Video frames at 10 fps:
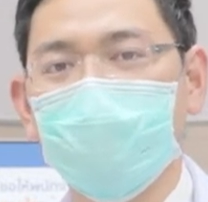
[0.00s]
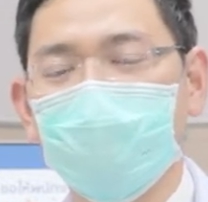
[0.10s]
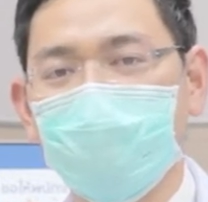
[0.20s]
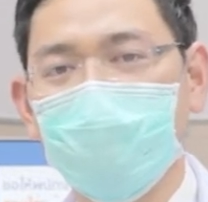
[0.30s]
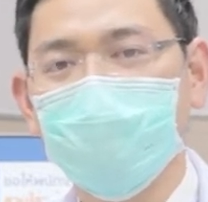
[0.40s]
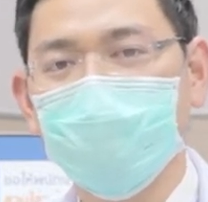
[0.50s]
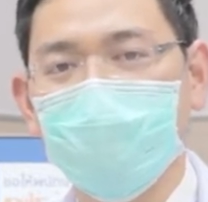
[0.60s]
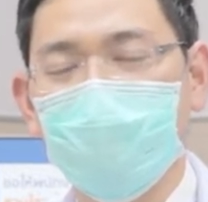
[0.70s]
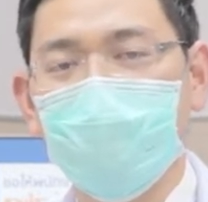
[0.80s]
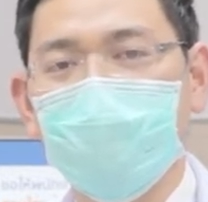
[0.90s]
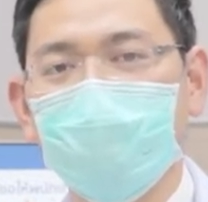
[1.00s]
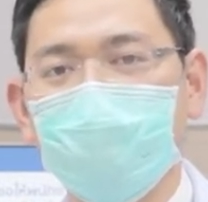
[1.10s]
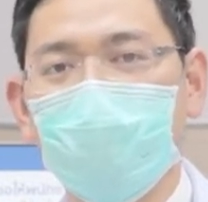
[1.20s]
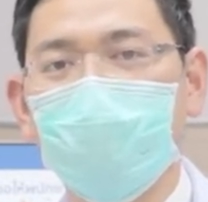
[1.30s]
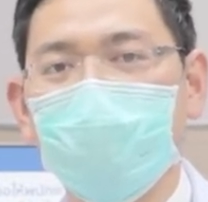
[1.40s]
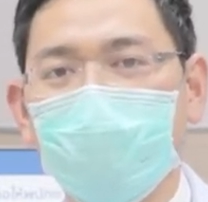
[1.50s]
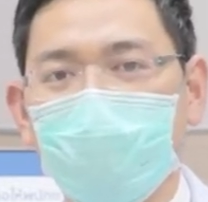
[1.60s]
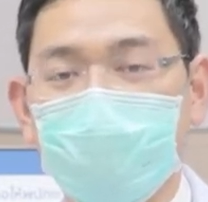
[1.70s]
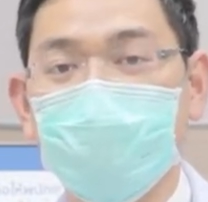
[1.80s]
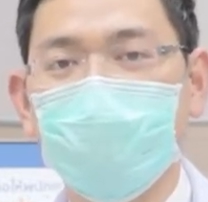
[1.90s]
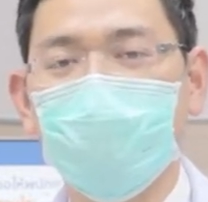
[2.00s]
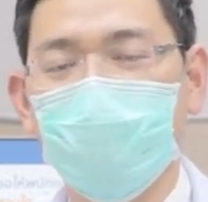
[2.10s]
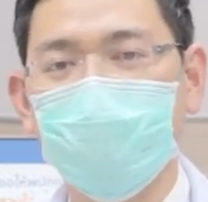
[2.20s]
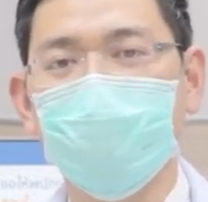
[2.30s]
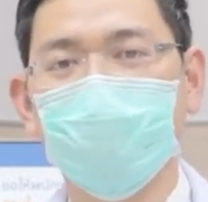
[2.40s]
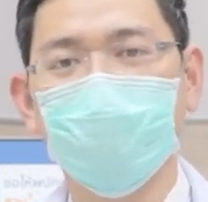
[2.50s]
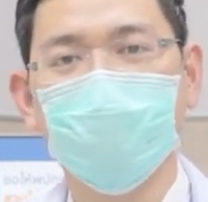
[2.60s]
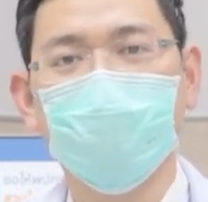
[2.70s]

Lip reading: First, it's from the degenerative.